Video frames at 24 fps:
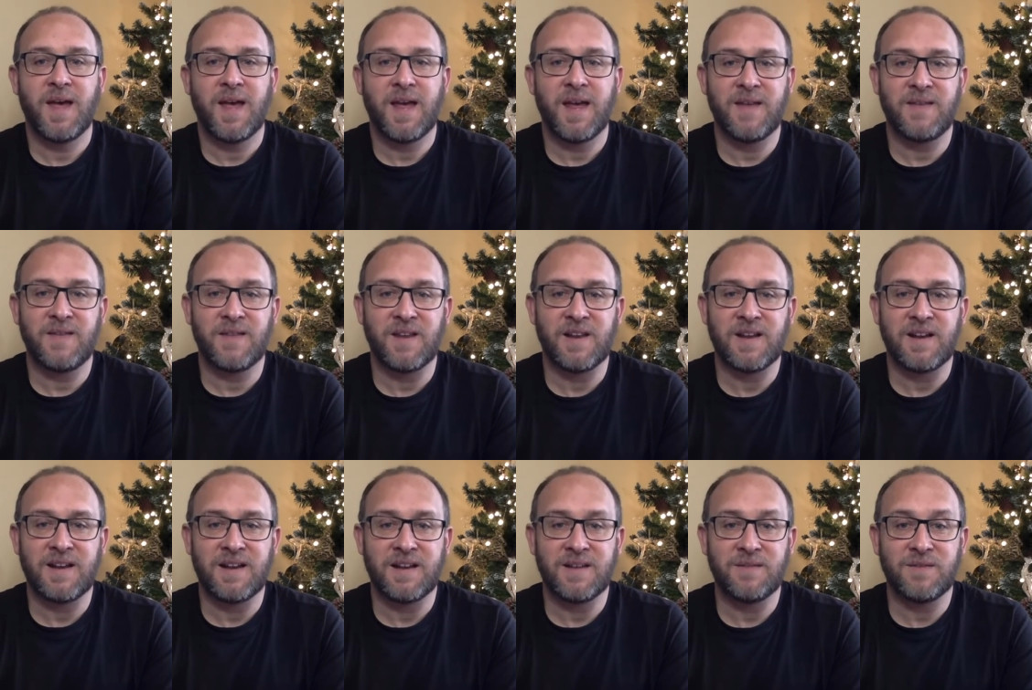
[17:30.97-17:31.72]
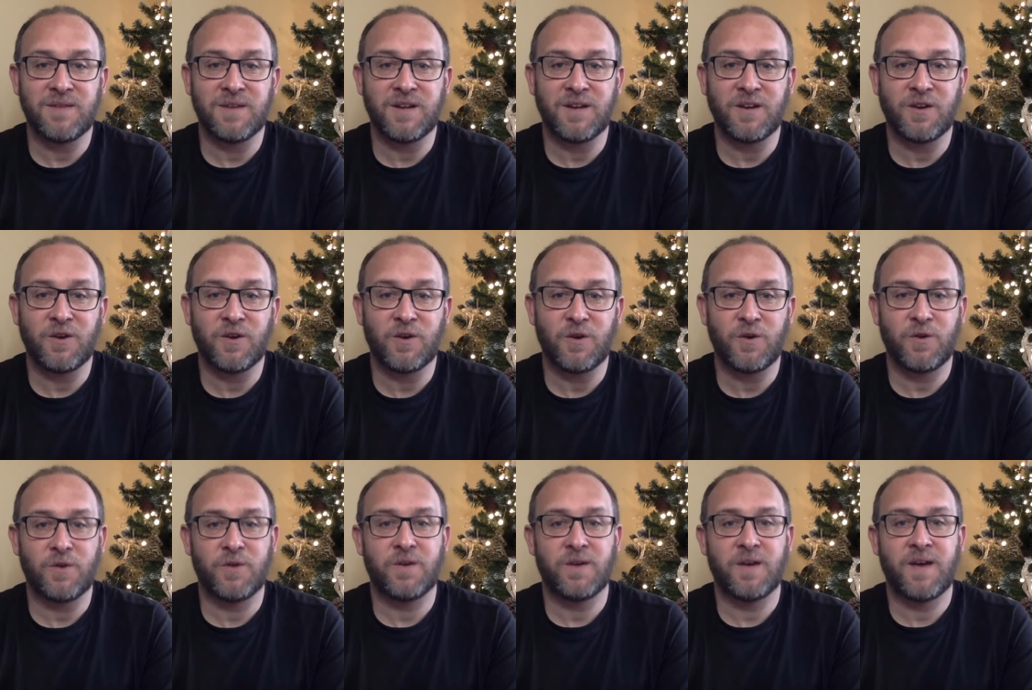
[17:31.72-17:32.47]
in the living
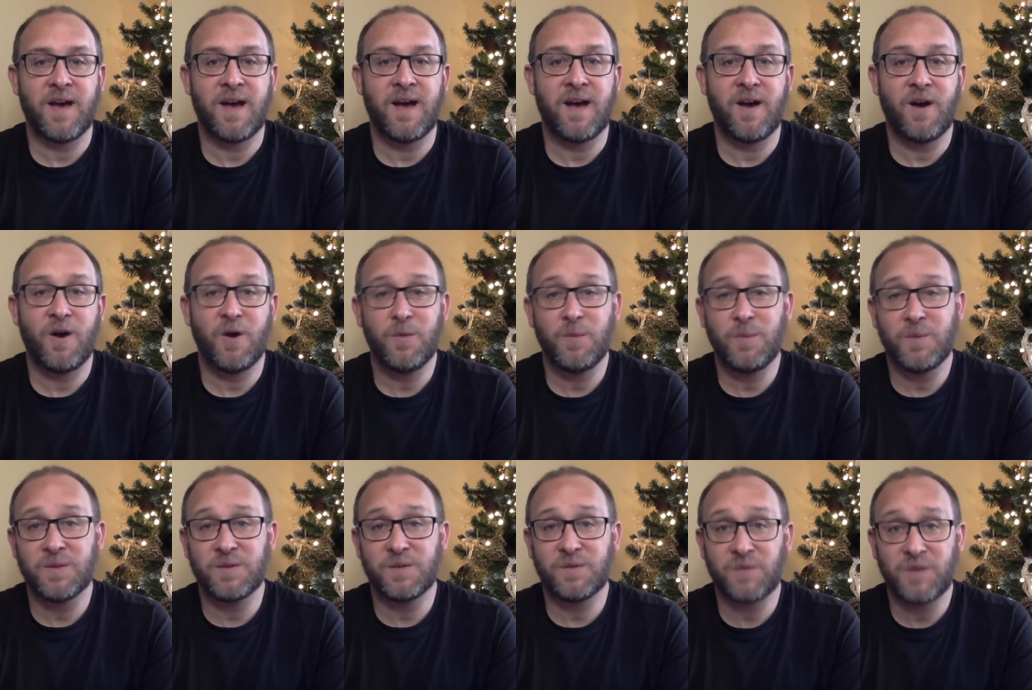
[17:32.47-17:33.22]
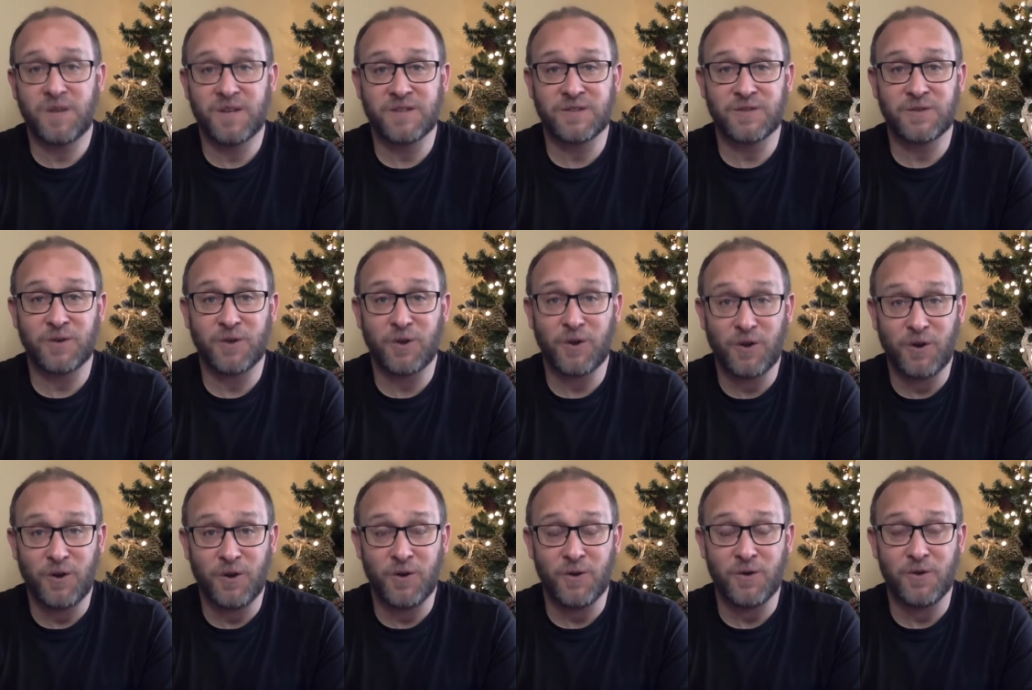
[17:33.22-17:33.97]
God. Our hope is fixed on
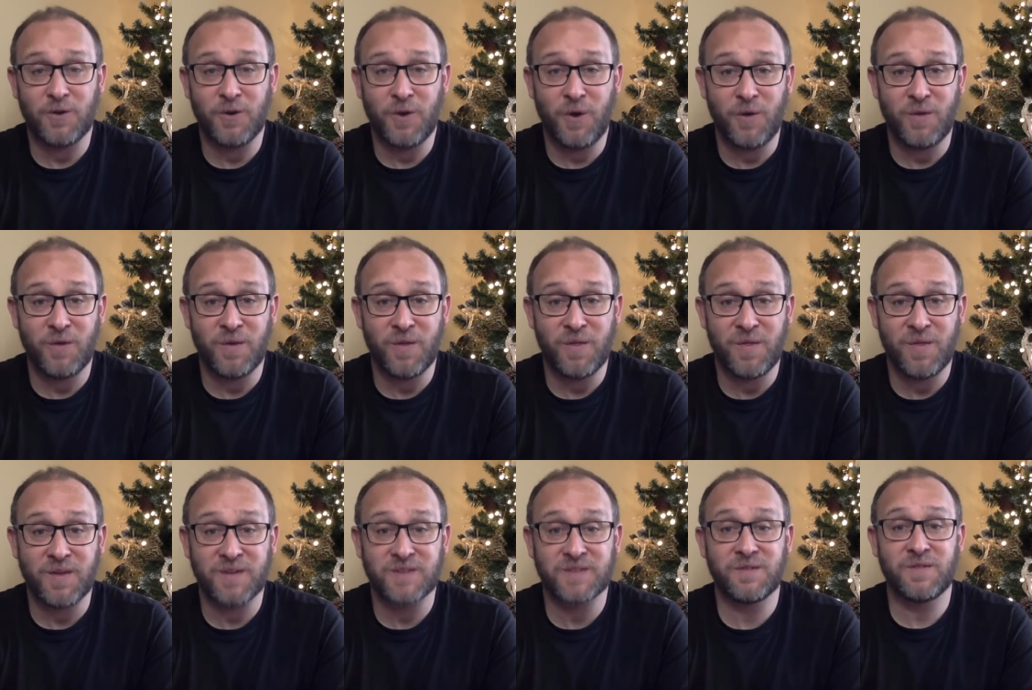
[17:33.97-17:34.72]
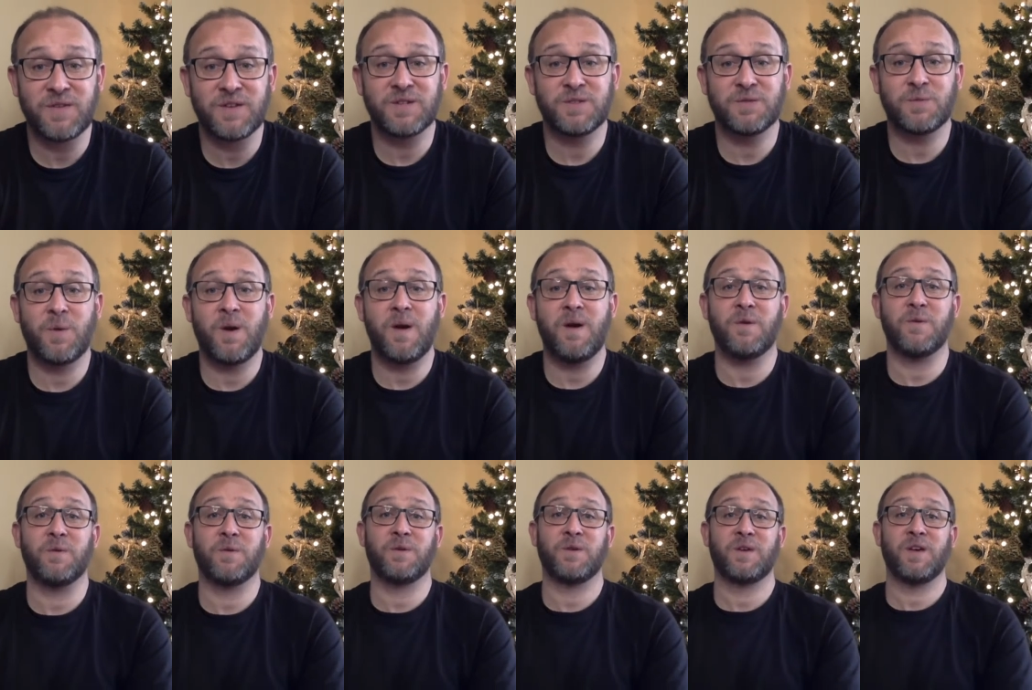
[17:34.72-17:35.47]
God, not on the things of this
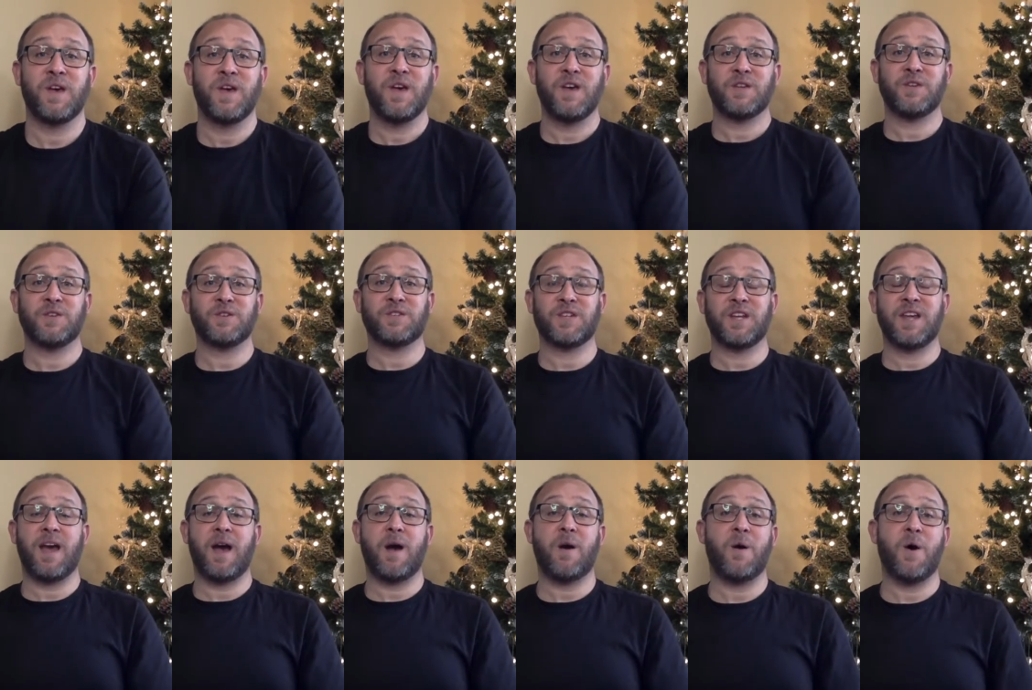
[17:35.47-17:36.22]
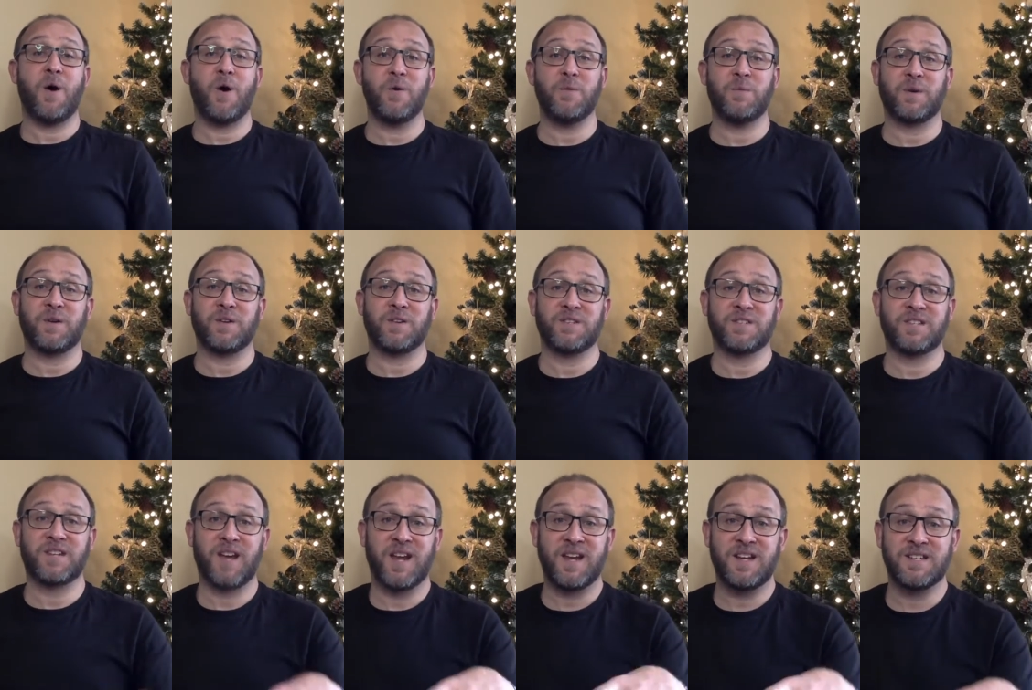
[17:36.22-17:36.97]
world. You see how hope can
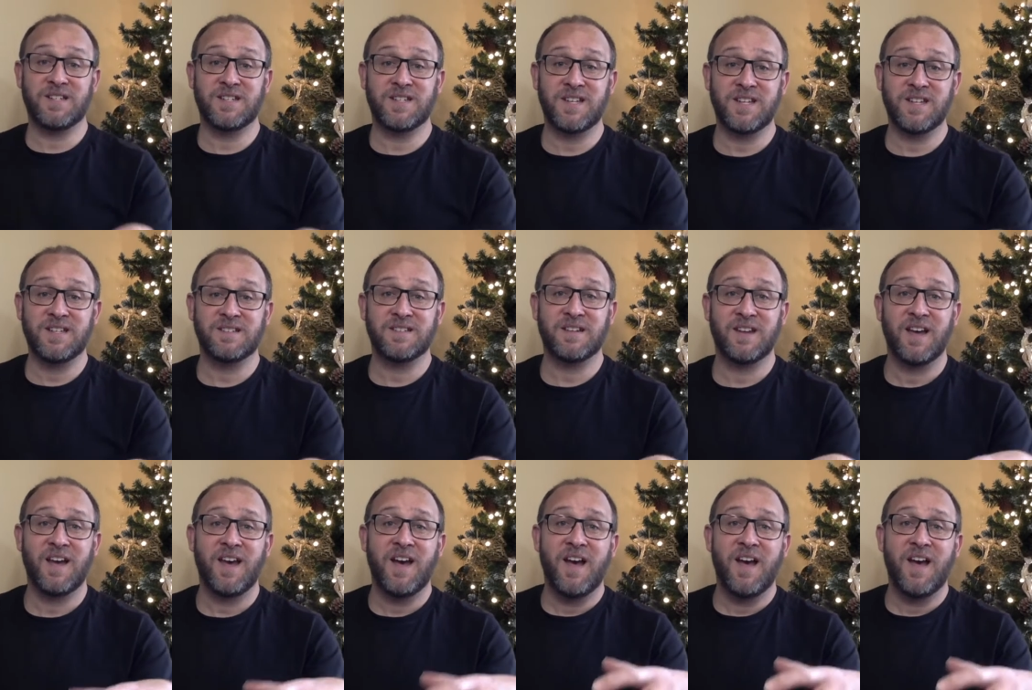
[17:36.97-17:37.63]
change things?